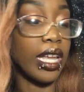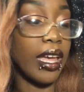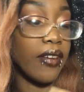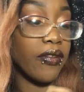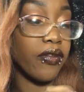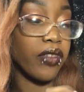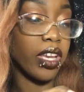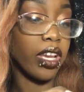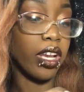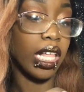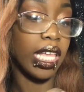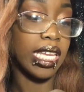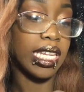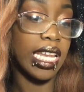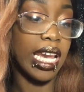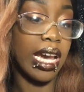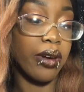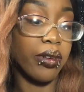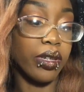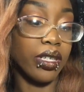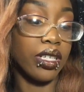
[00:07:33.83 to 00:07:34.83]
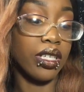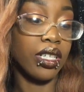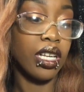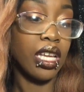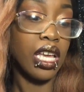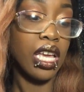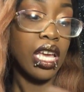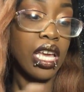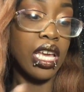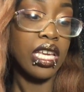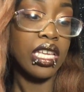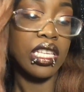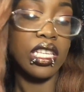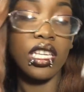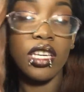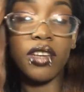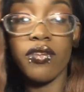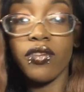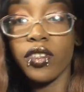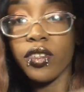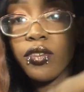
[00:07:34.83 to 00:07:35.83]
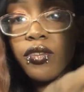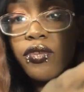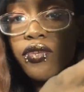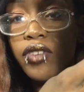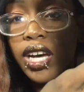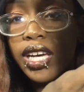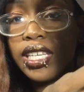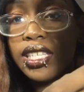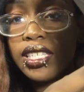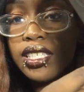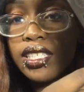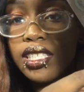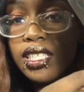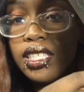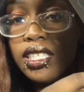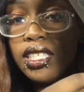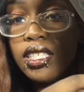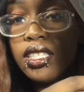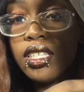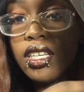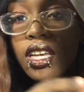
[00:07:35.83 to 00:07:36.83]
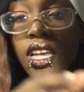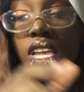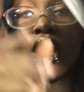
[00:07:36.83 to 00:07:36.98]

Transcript: that fell. And I will give you Feisty.